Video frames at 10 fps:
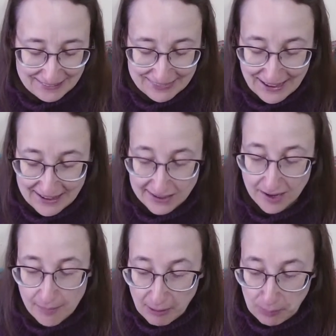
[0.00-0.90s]
then
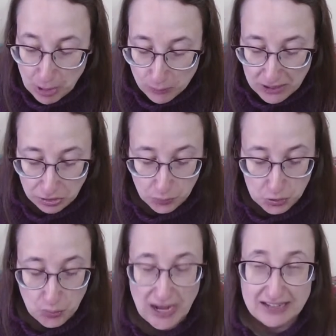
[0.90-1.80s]
about partway
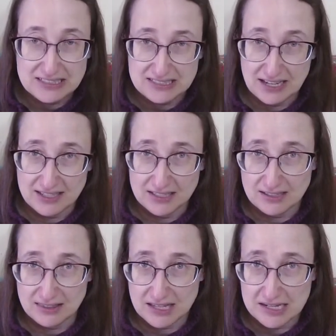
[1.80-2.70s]
through, I
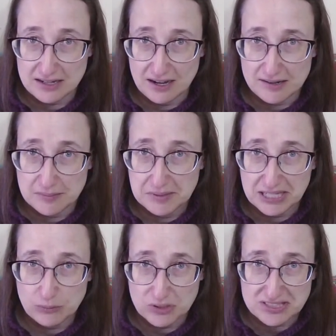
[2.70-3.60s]
decided that
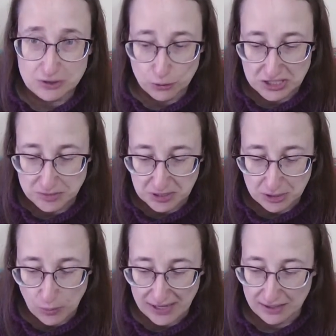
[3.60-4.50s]
it wasn't going to be
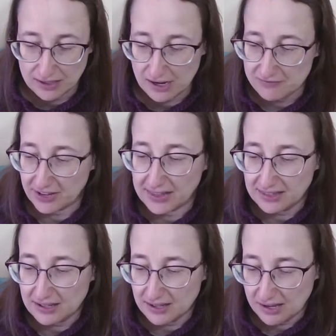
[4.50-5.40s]
quite enough. I
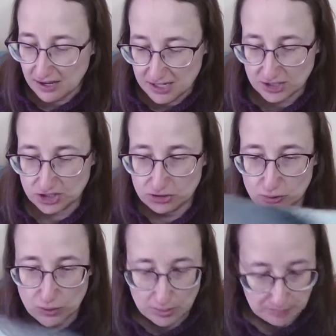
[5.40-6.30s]
think I got
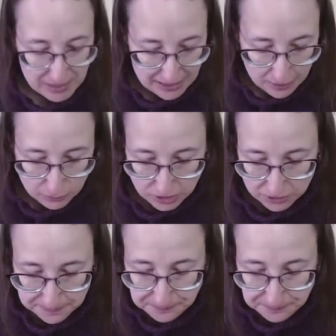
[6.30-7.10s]
to about